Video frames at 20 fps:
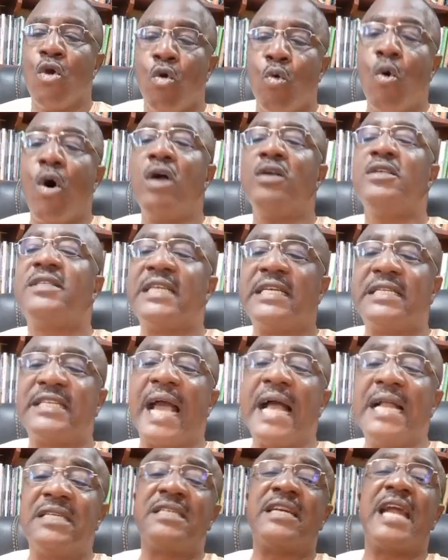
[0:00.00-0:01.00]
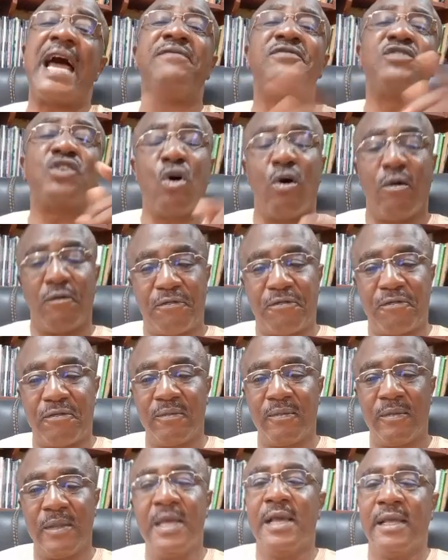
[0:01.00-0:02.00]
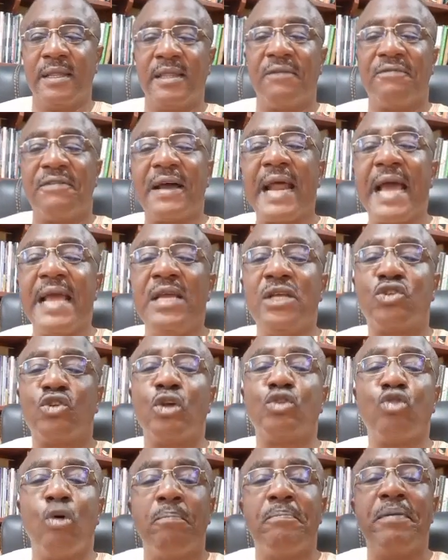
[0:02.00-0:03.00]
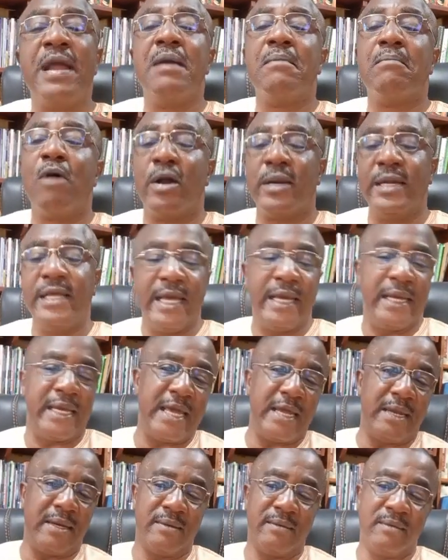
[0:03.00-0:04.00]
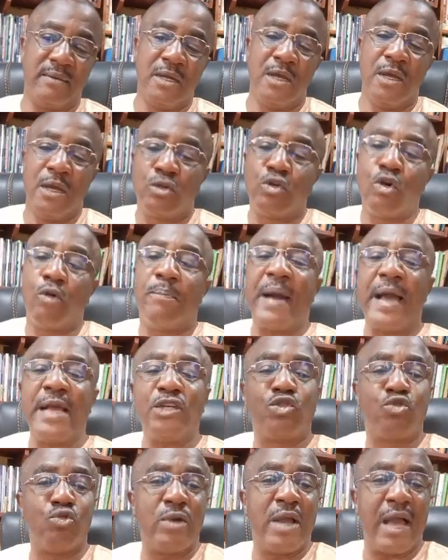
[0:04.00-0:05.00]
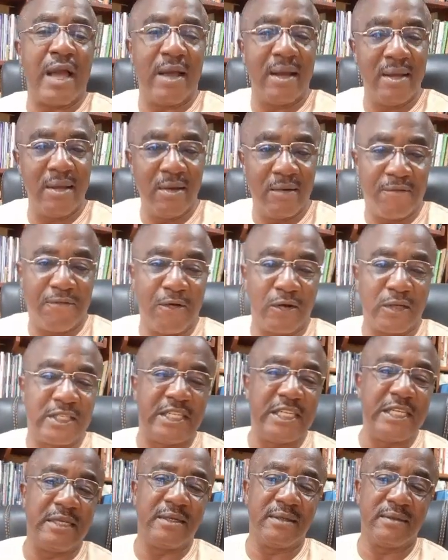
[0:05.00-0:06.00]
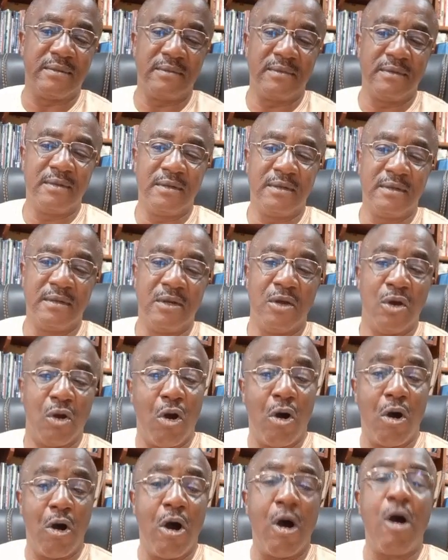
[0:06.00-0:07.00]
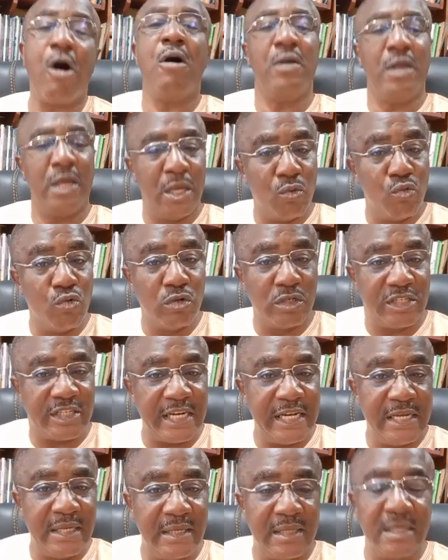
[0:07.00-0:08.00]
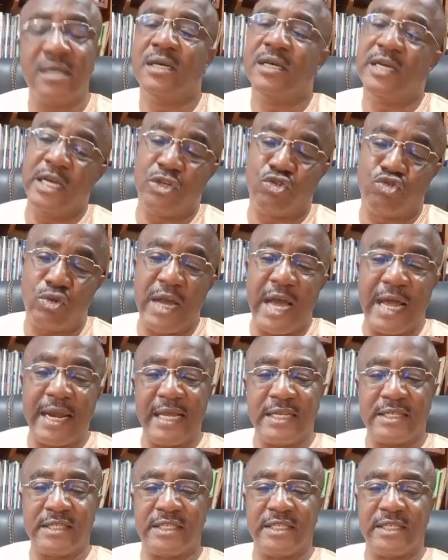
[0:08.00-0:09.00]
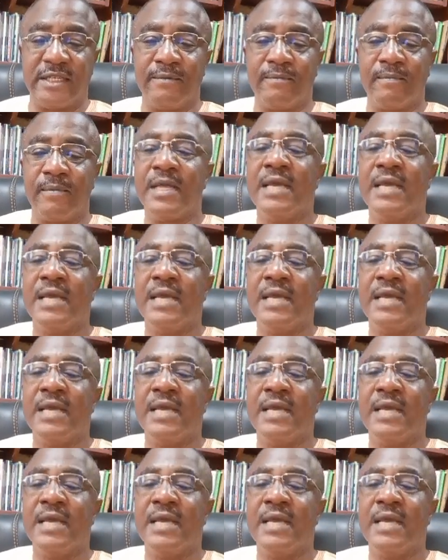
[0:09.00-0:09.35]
Once the child drives off, the father is told to bring money again to buy sugar for tea, or he will drink a sugarless tea.